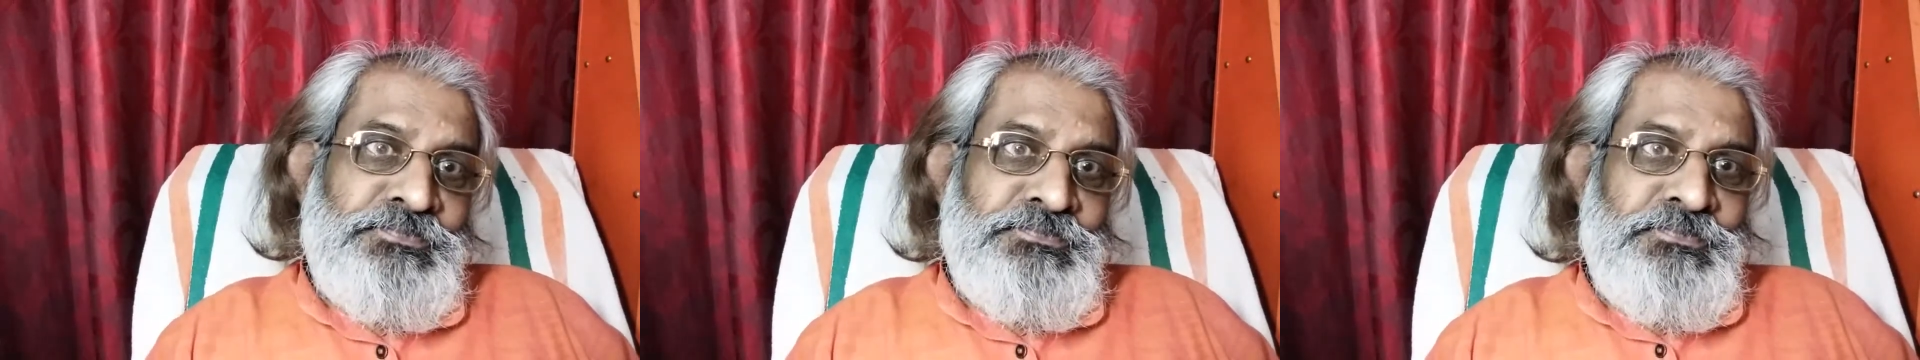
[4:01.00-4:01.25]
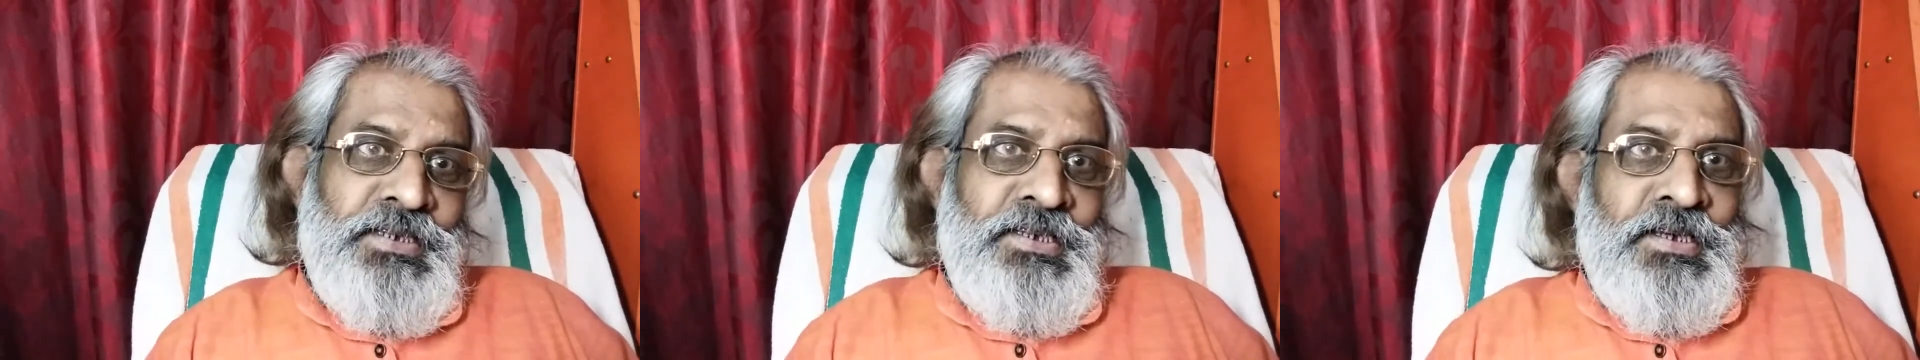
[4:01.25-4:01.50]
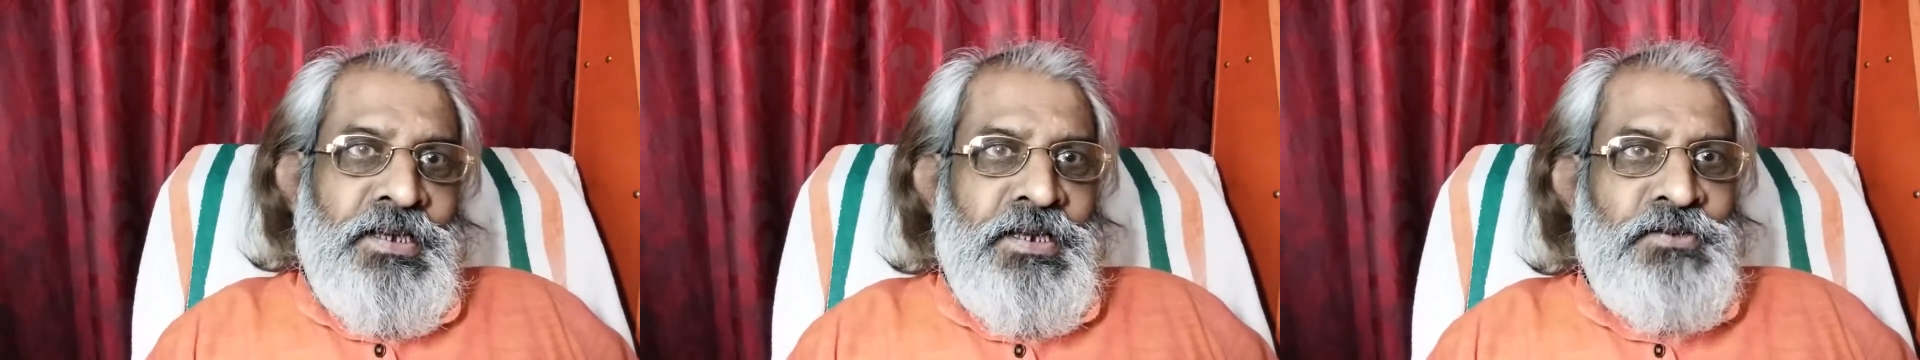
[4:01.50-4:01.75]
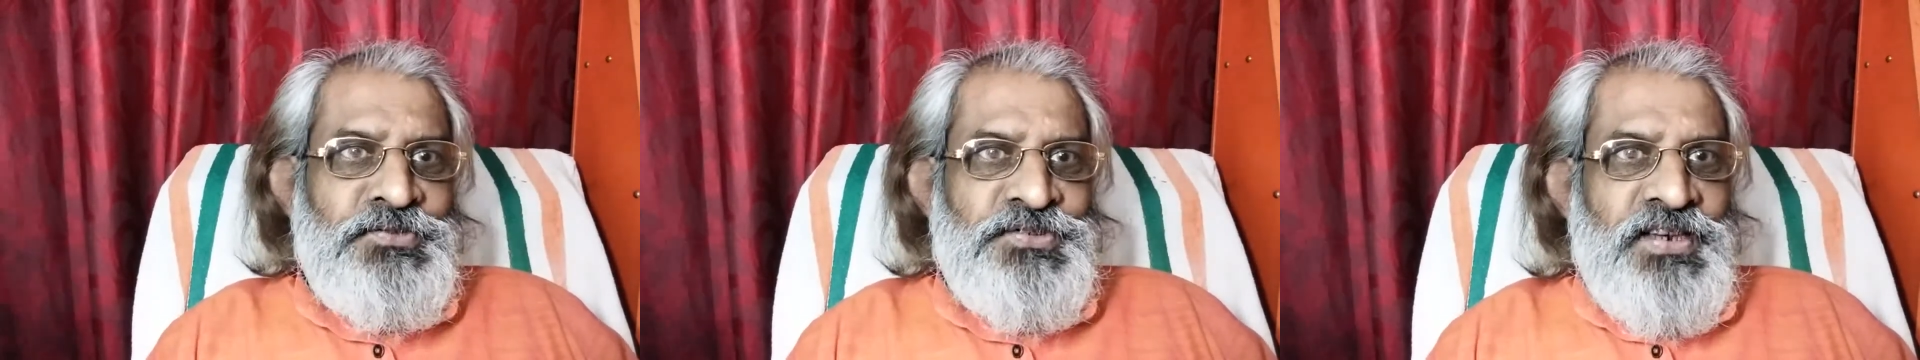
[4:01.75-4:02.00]

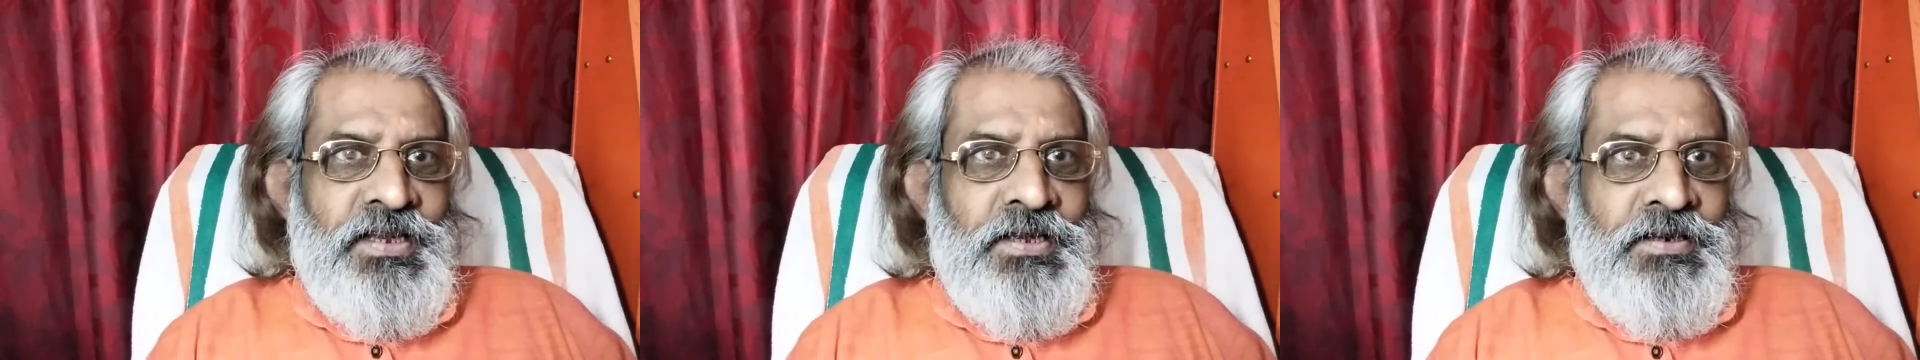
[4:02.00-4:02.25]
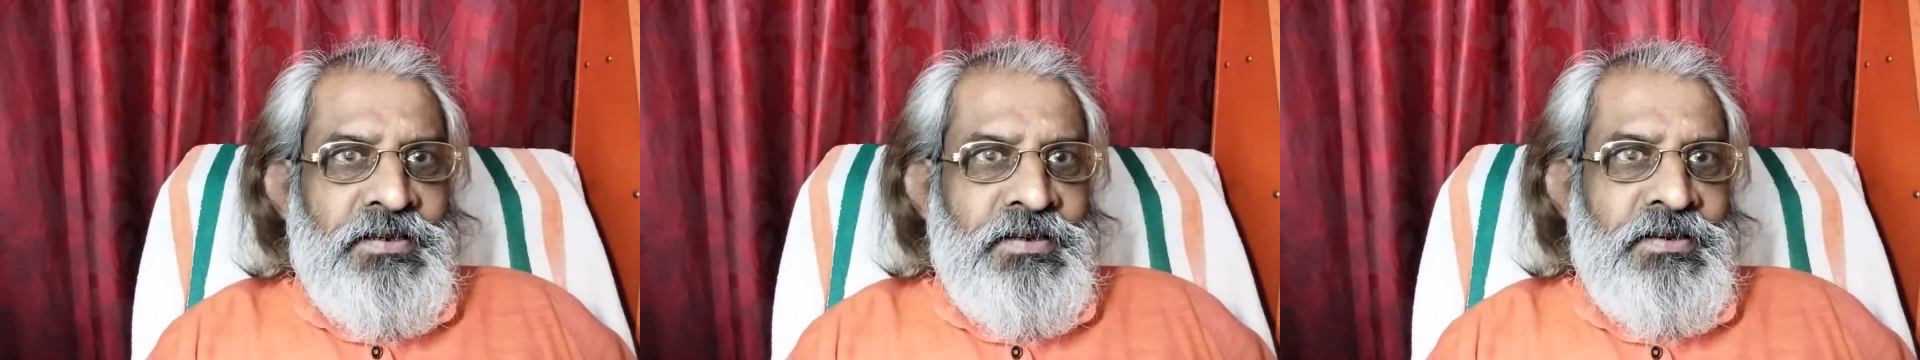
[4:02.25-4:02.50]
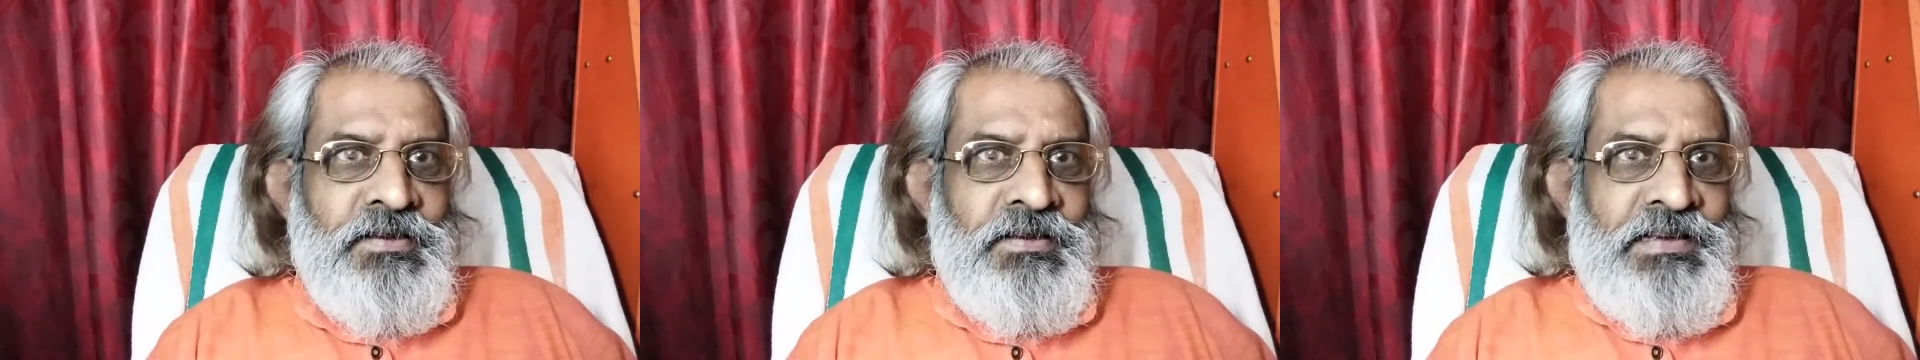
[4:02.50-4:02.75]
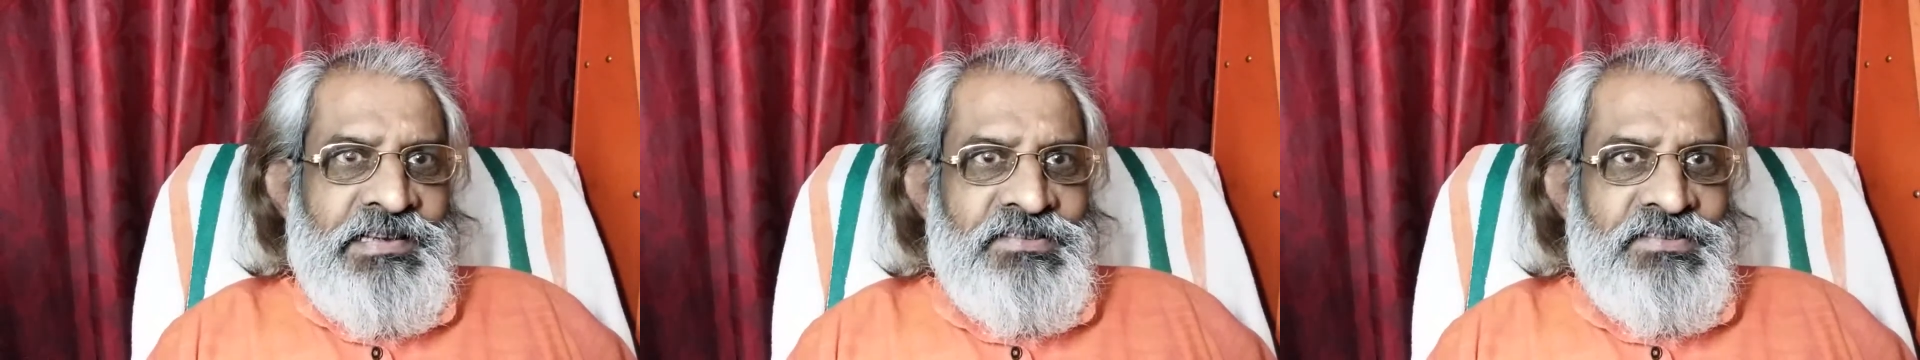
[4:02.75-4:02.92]
behaves like a